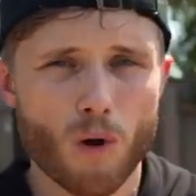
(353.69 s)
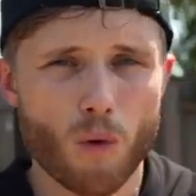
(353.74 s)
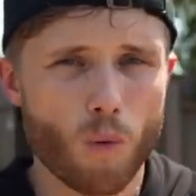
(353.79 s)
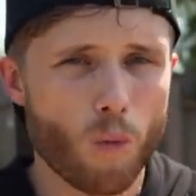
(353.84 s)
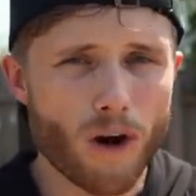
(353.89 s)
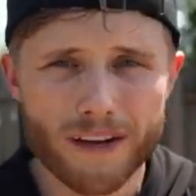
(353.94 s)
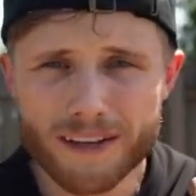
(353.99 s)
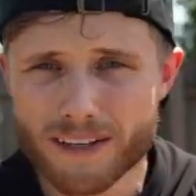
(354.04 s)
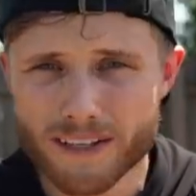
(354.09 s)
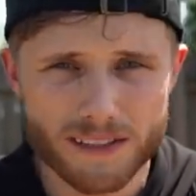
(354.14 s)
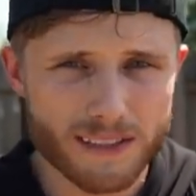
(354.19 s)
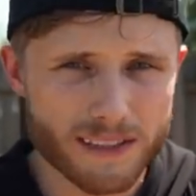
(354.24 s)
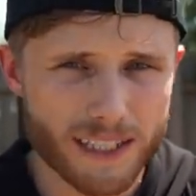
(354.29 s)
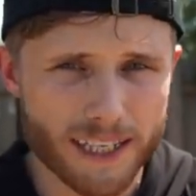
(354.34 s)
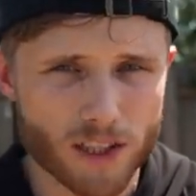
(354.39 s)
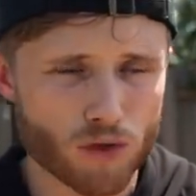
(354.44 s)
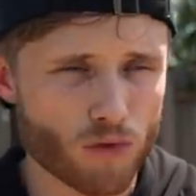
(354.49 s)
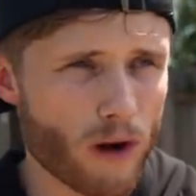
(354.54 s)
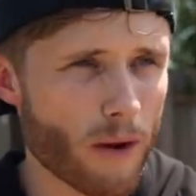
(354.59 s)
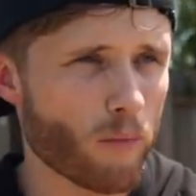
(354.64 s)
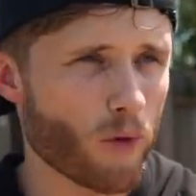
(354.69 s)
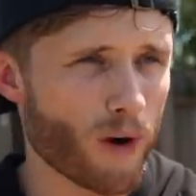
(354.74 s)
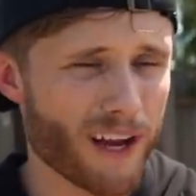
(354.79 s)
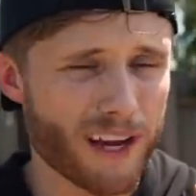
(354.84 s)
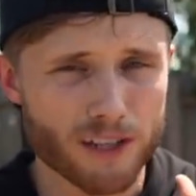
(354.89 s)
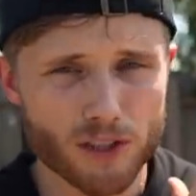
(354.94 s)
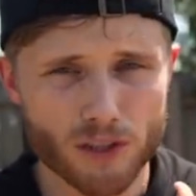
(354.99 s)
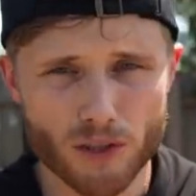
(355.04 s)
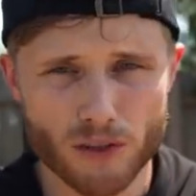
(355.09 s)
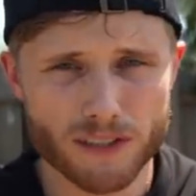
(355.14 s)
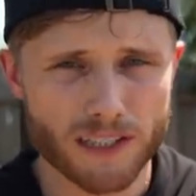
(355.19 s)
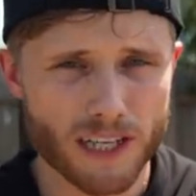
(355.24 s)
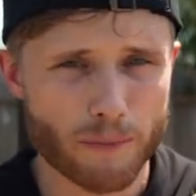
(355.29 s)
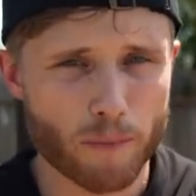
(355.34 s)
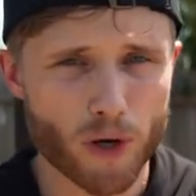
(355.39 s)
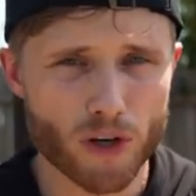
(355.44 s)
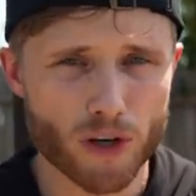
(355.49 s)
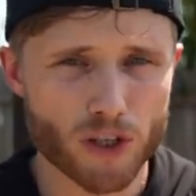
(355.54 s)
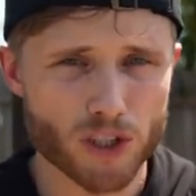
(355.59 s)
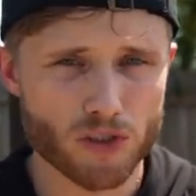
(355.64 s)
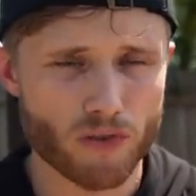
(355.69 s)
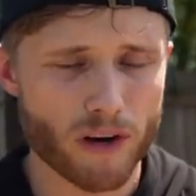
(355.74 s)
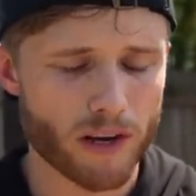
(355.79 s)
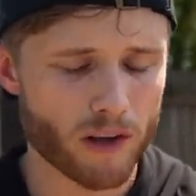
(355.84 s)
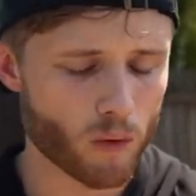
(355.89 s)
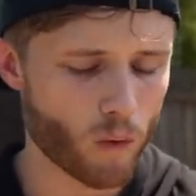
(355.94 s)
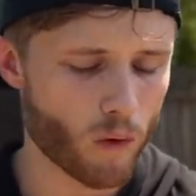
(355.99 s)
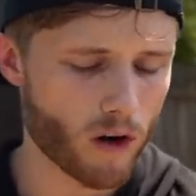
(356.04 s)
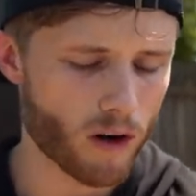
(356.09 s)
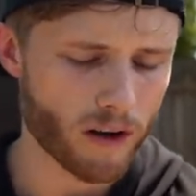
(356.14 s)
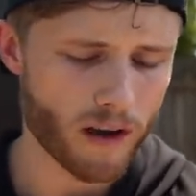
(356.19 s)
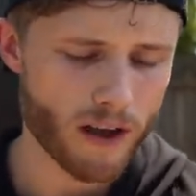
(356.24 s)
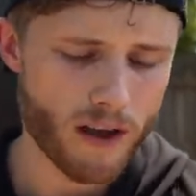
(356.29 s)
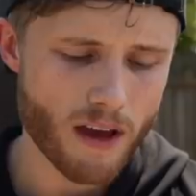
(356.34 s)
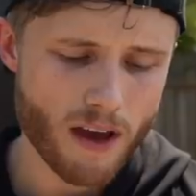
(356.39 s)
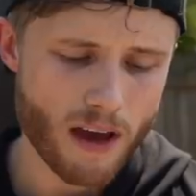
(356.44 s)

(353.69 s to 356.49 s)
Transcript: 1 to 6 rep range. So let's say pure strength work.